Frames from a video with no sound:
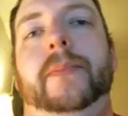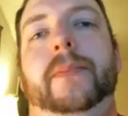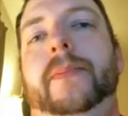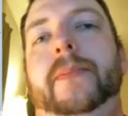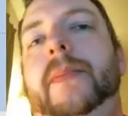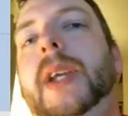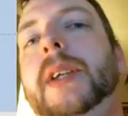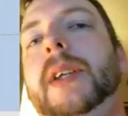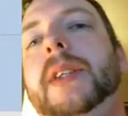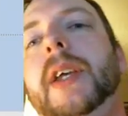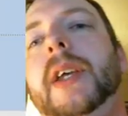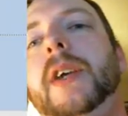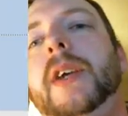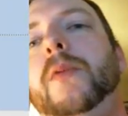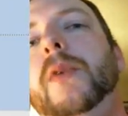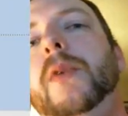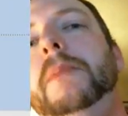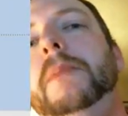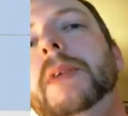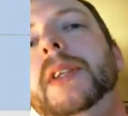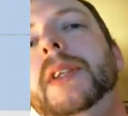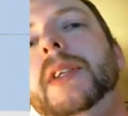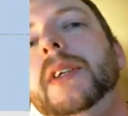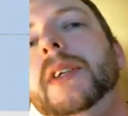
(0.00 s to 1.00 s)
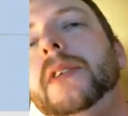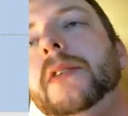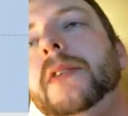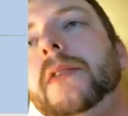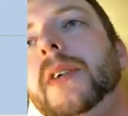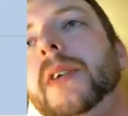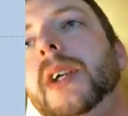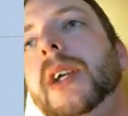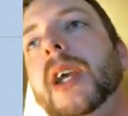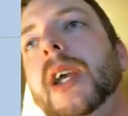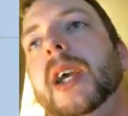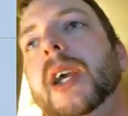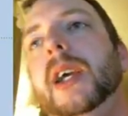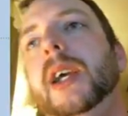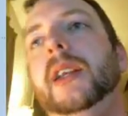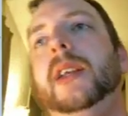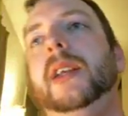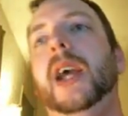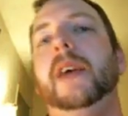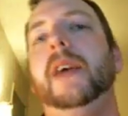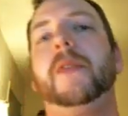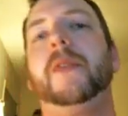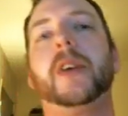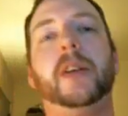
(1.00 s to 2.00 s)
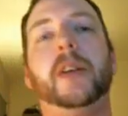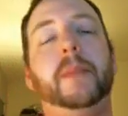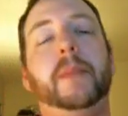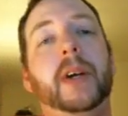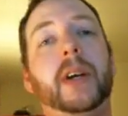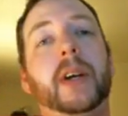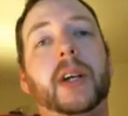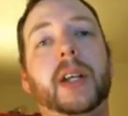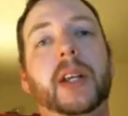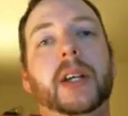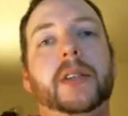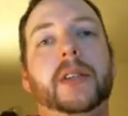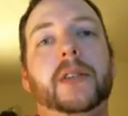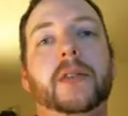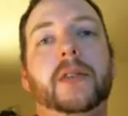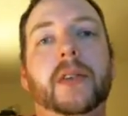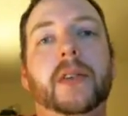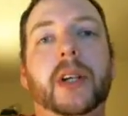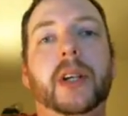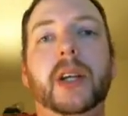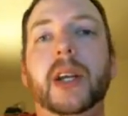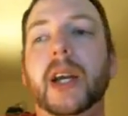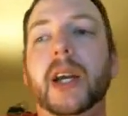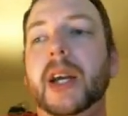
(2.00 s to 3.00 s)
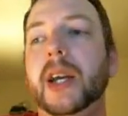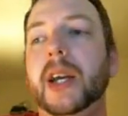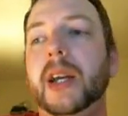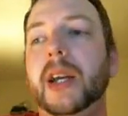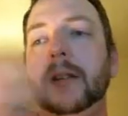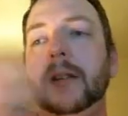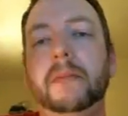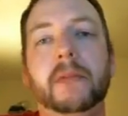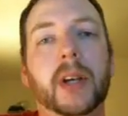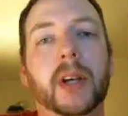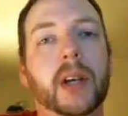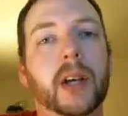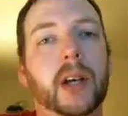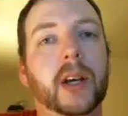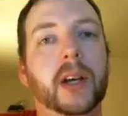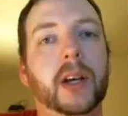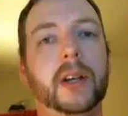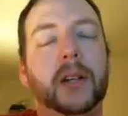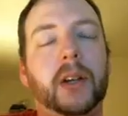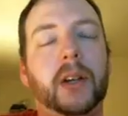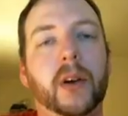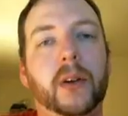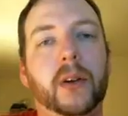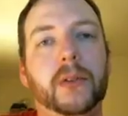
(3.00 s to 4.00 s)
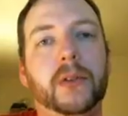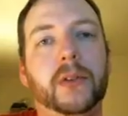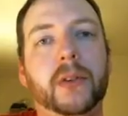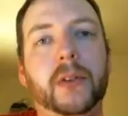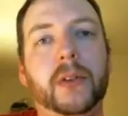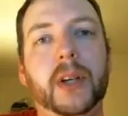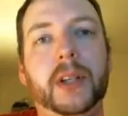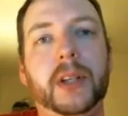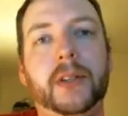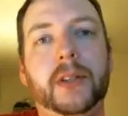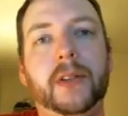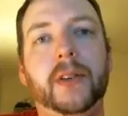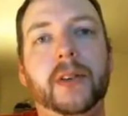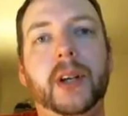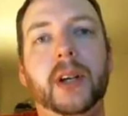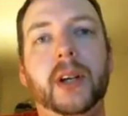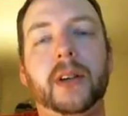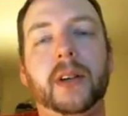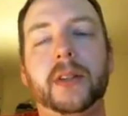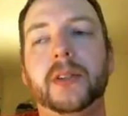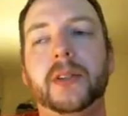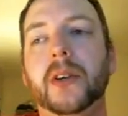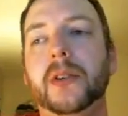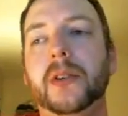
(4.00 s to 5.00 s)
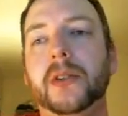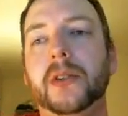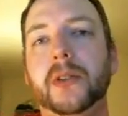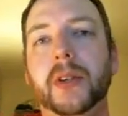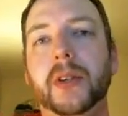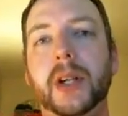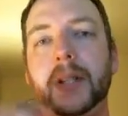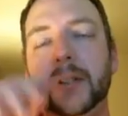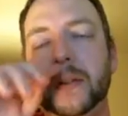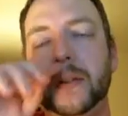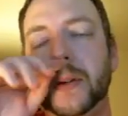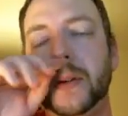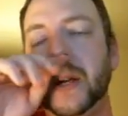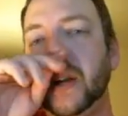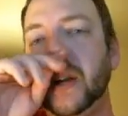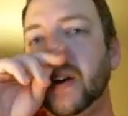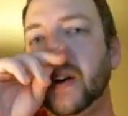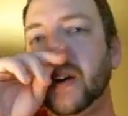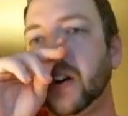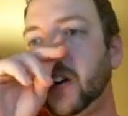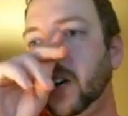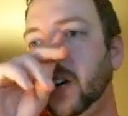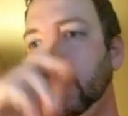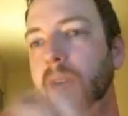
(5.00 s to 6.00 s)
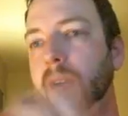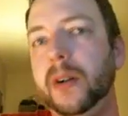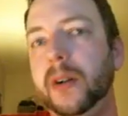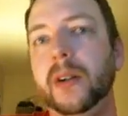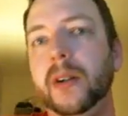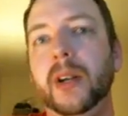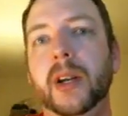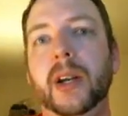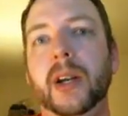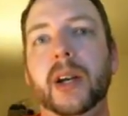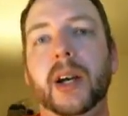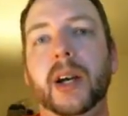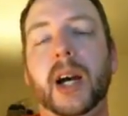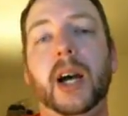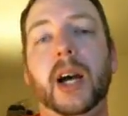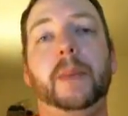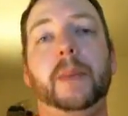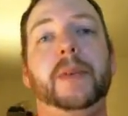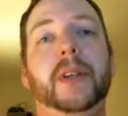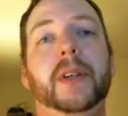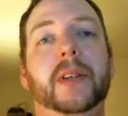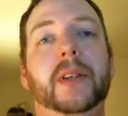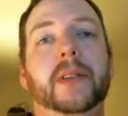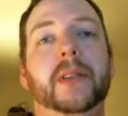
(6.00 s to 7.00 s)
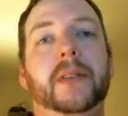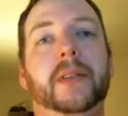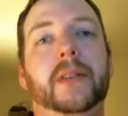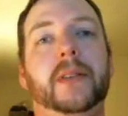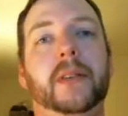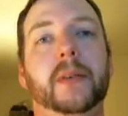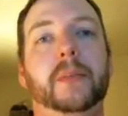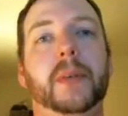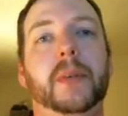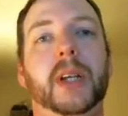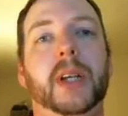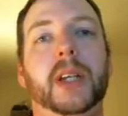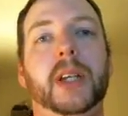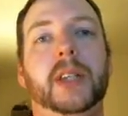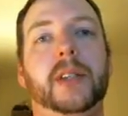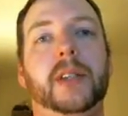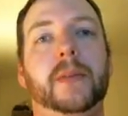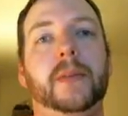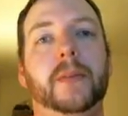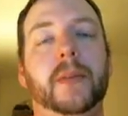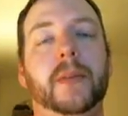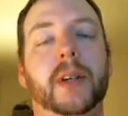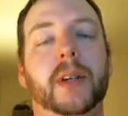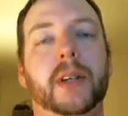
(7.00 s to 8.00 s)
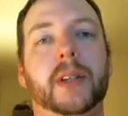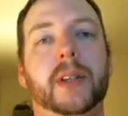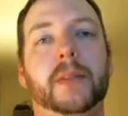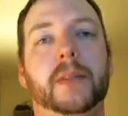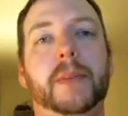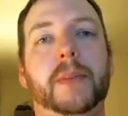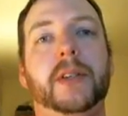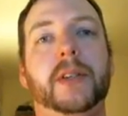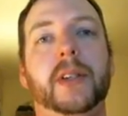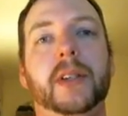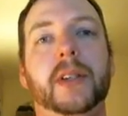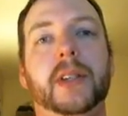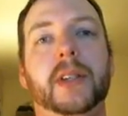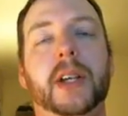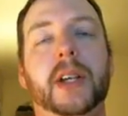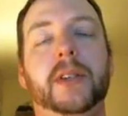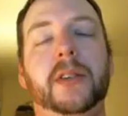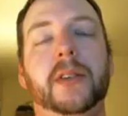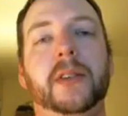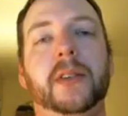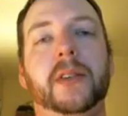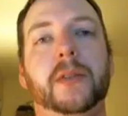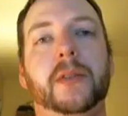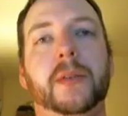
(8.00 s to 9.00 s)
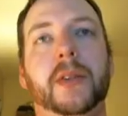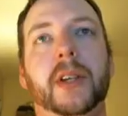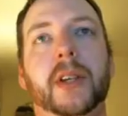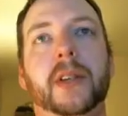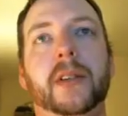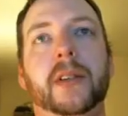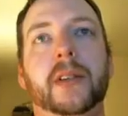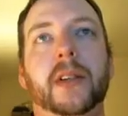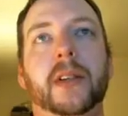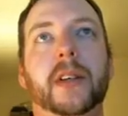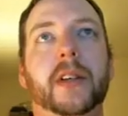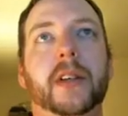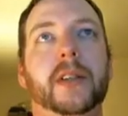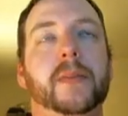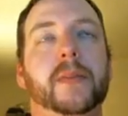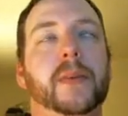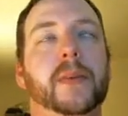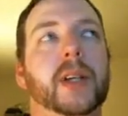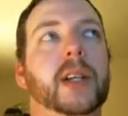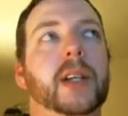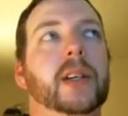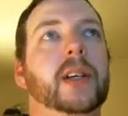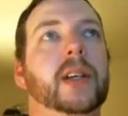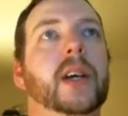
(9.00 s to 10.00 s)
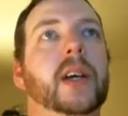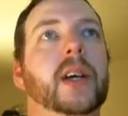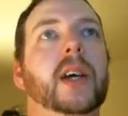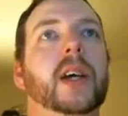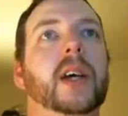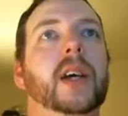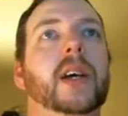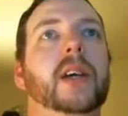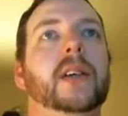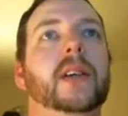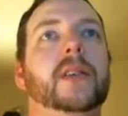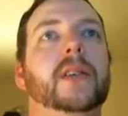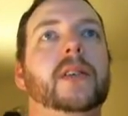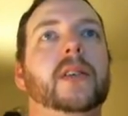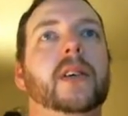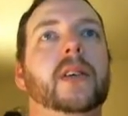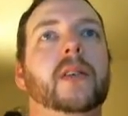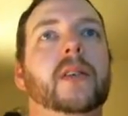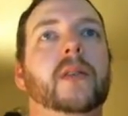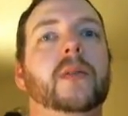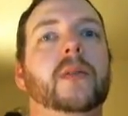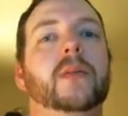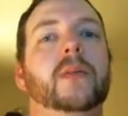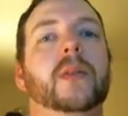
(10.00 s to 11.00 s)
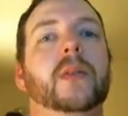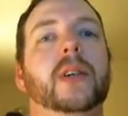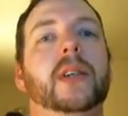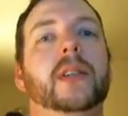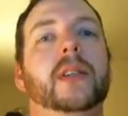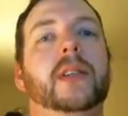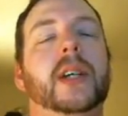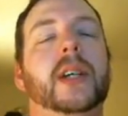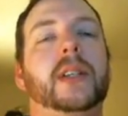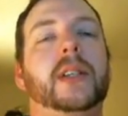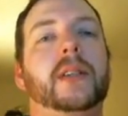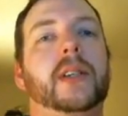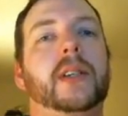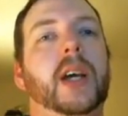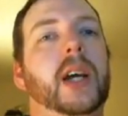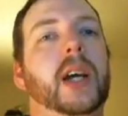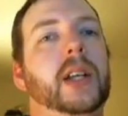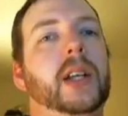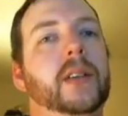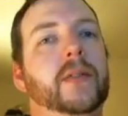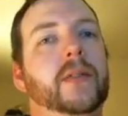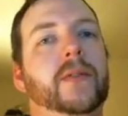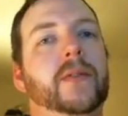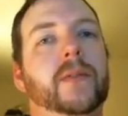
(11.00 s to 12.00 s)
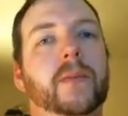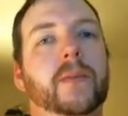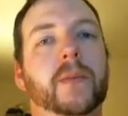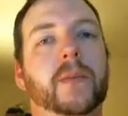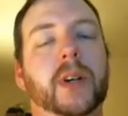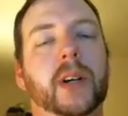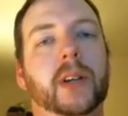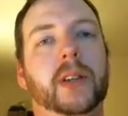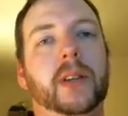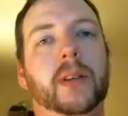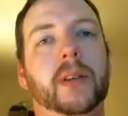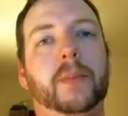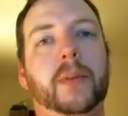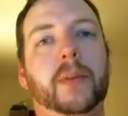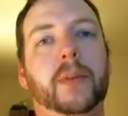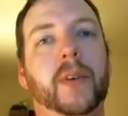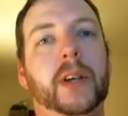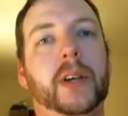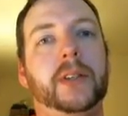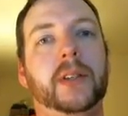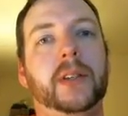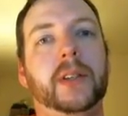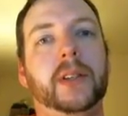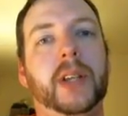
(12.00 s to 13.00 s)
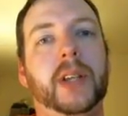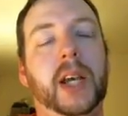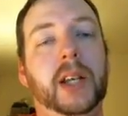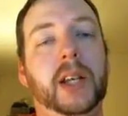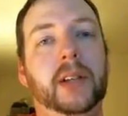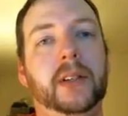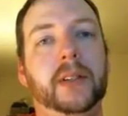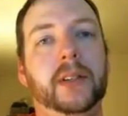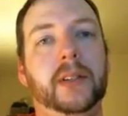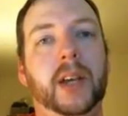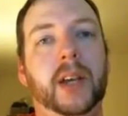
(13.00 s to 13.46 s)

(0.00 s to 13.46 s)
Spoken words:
Things like women's history and African American history and cultural history or social history are all options to be specializations within the discipline. So that's kind of where the profession is headed